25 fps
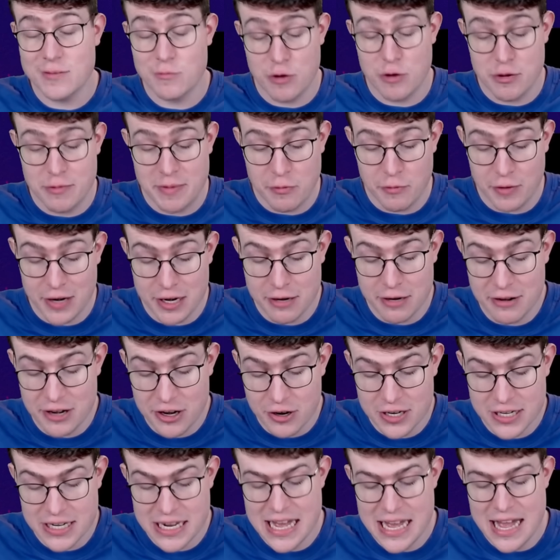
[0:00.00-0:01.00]
will be really, really
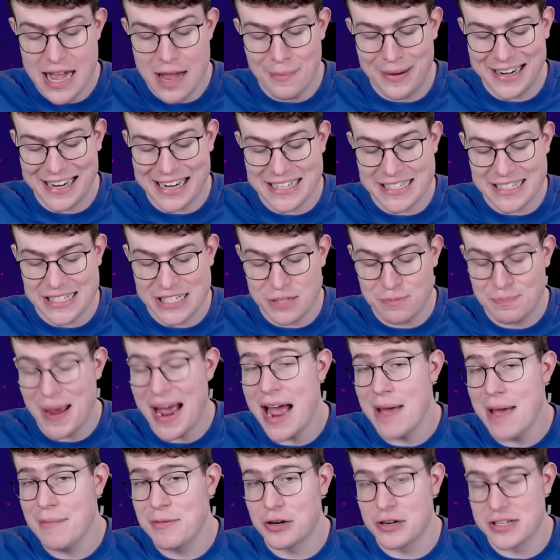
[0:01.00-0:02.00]
good, but against
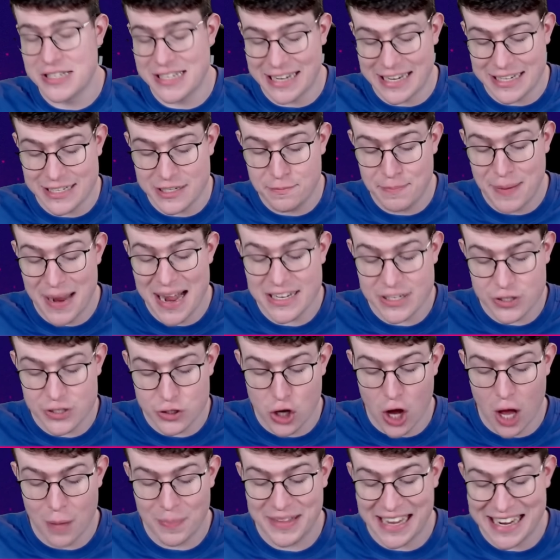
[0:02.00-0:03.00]
spam units, against bats,
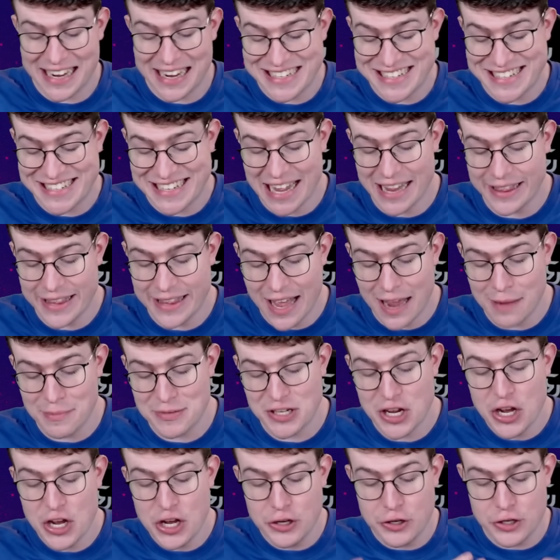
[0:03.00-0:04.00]
goblin gangs, skeleton
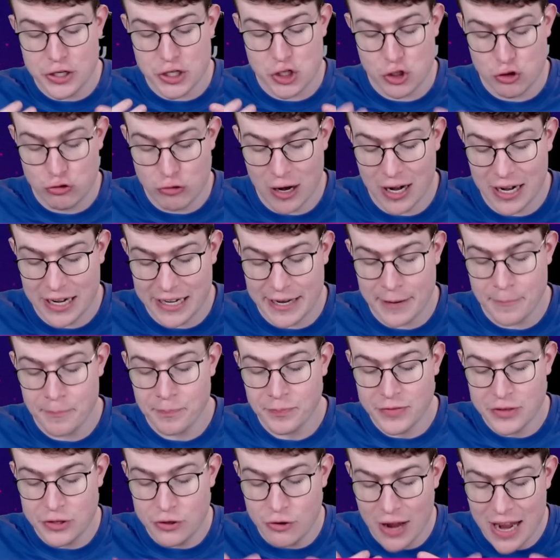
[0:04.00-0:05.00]
armies, you're struggling.
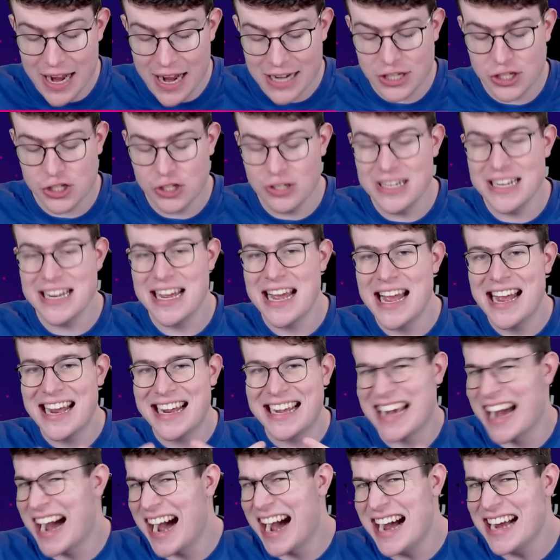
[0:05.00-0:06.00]
You actually
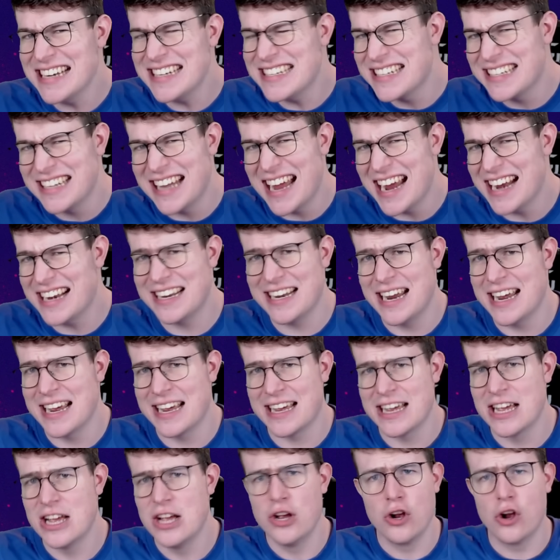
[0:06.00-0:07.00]
can't let like
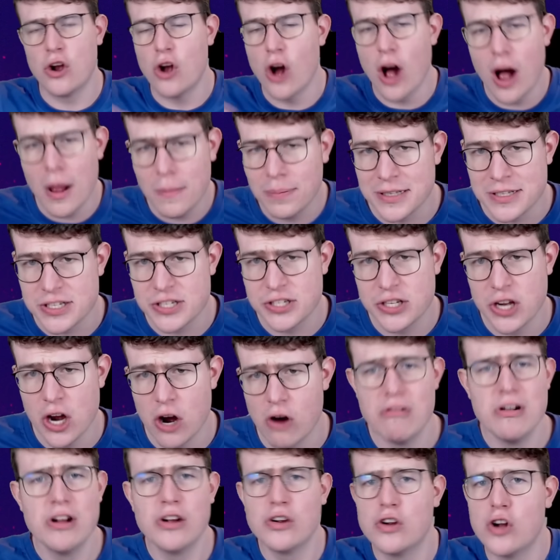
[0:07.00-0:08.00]
goblins
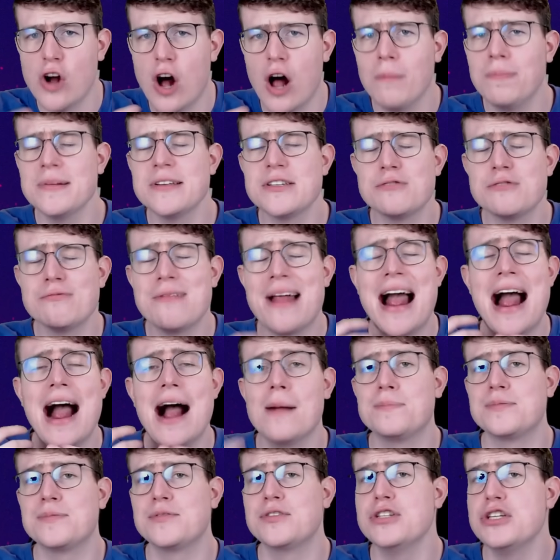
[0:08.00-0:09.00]
go. Goblins will
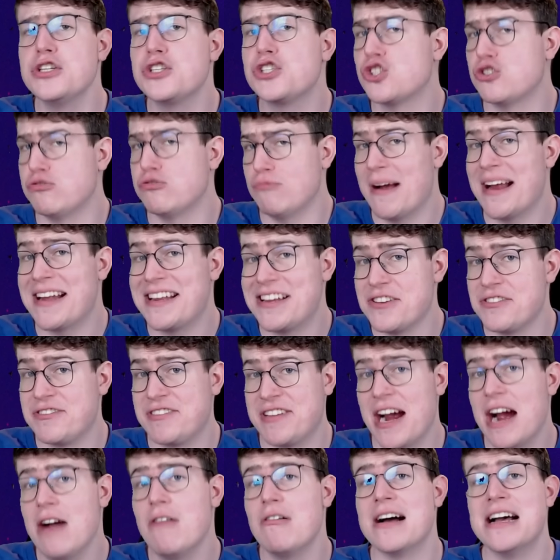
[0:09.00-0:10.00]
absolutely shred your
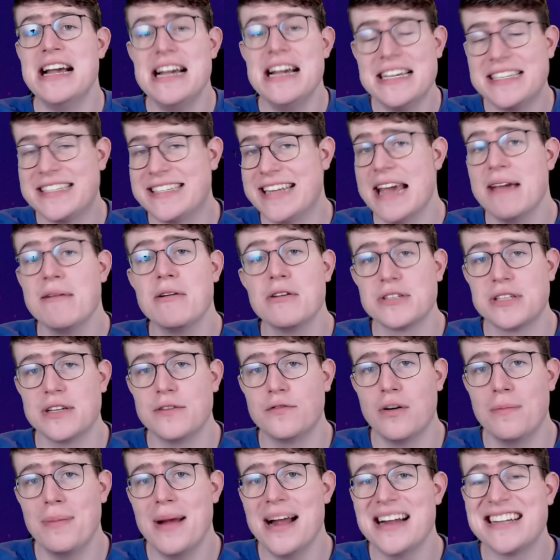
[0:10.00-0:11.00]
tower. Same goes in
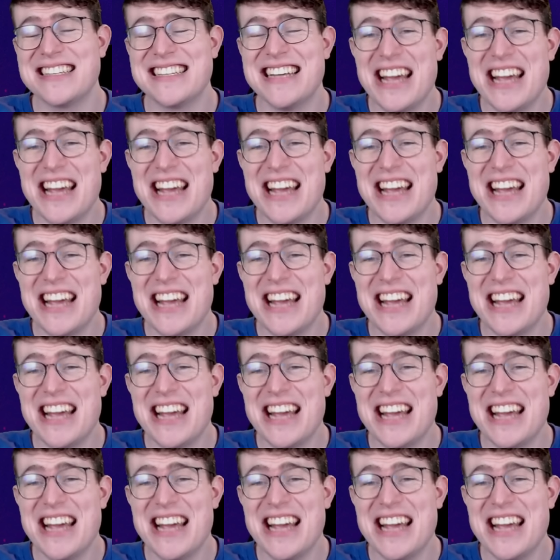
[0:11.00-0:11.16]
for bats.